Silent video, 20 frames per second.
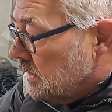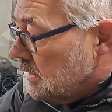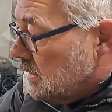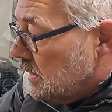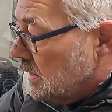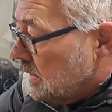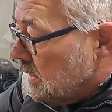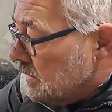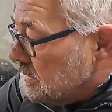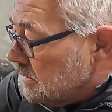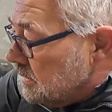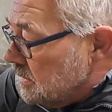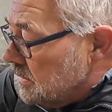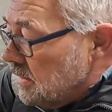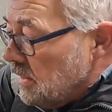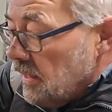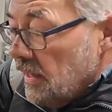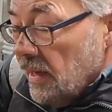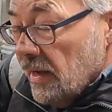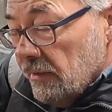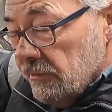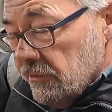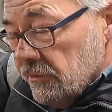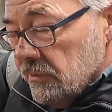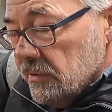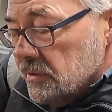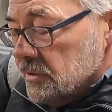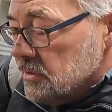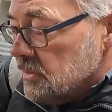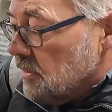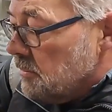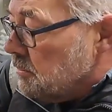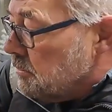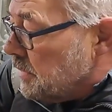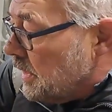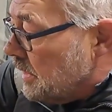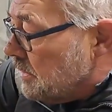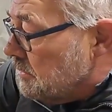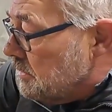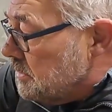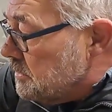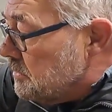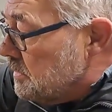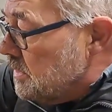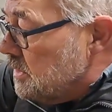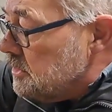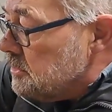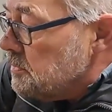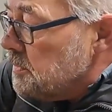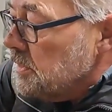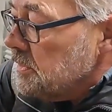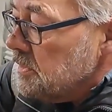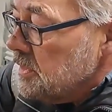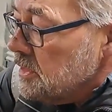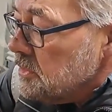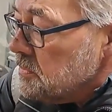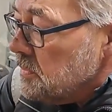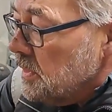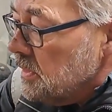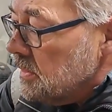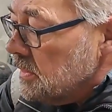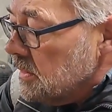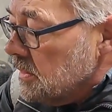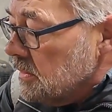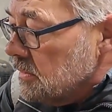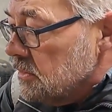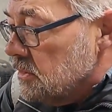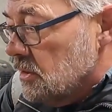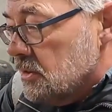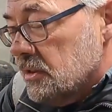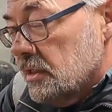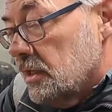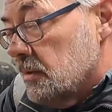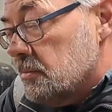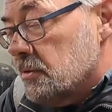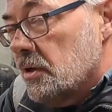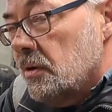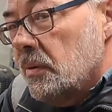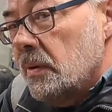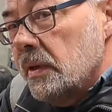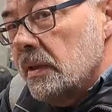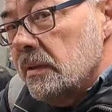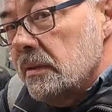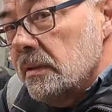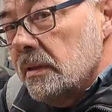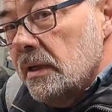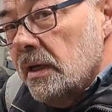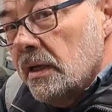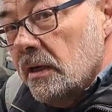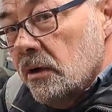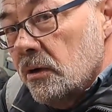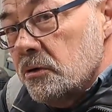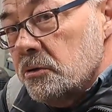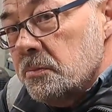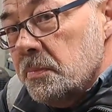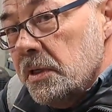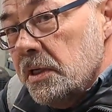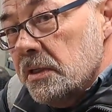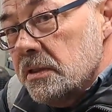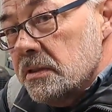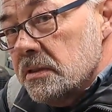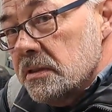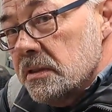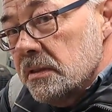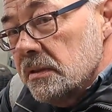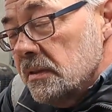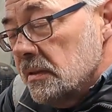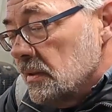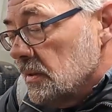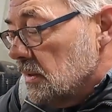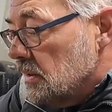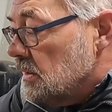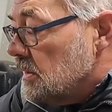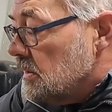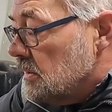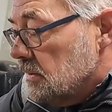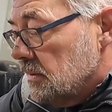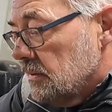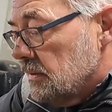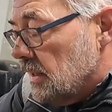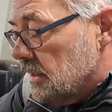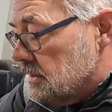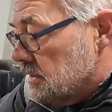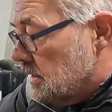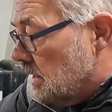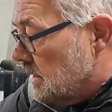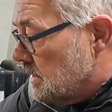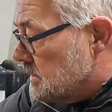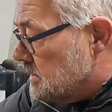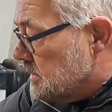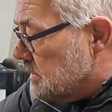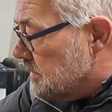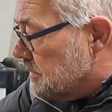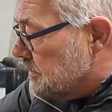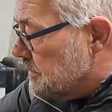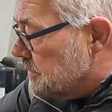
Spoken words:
And I have some battery drills, but this one just keeps going at low speeds. That's nice.